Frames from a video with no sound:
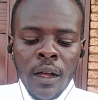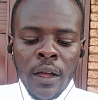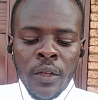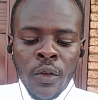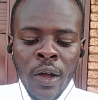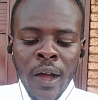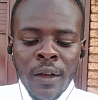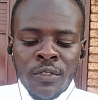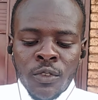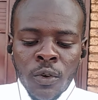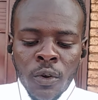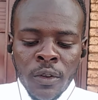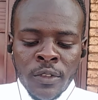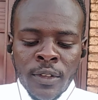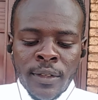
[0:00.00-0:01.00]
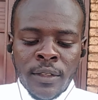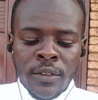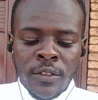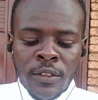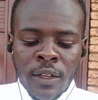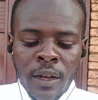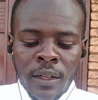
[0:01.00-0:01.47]
You have to also
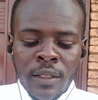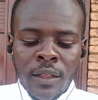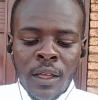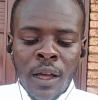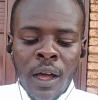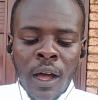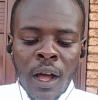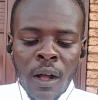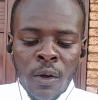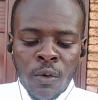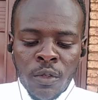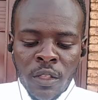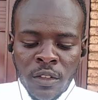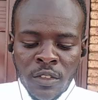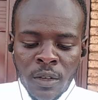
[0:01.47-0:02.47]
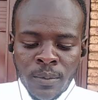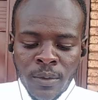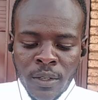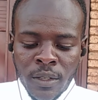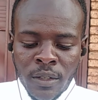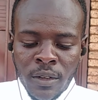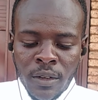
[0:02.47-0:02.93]
understand how the
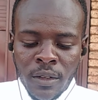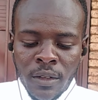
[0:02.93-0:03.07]
subject